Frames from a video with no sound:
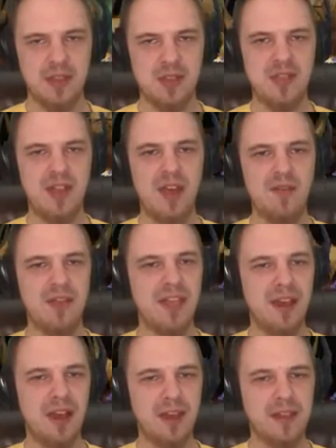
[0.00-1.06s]
I just love
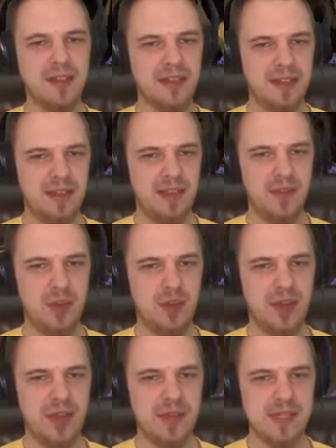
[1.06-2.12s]
Leon. Even
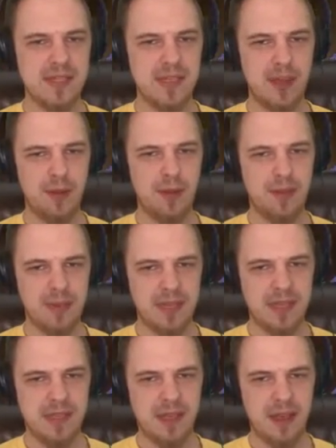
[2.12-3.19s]
without the stealth,
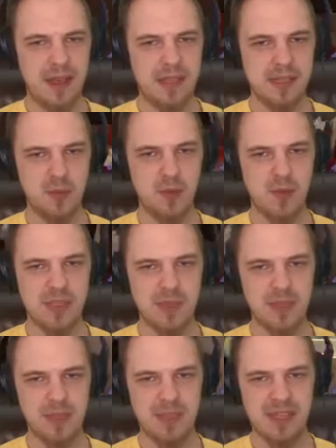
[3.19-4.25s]
his movement
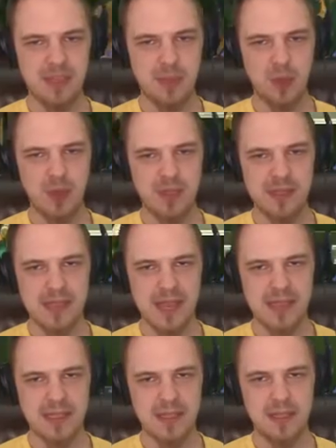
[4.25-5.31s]
speed makes him a great
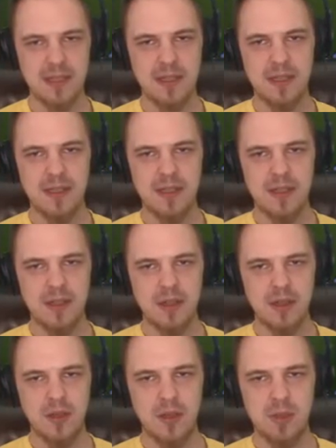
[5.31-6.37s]
assassin.
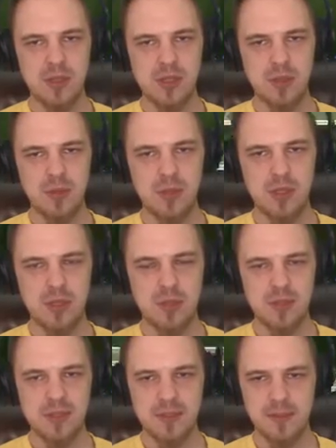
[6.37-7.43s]
Oops, oops,
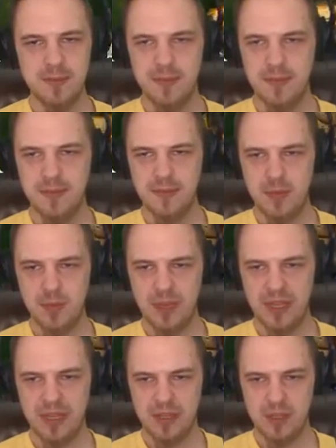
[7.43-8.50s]
oops.
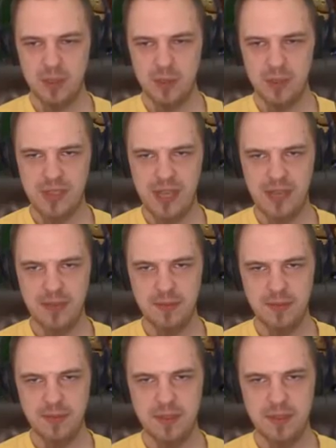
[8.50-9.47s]
We let the Durple die.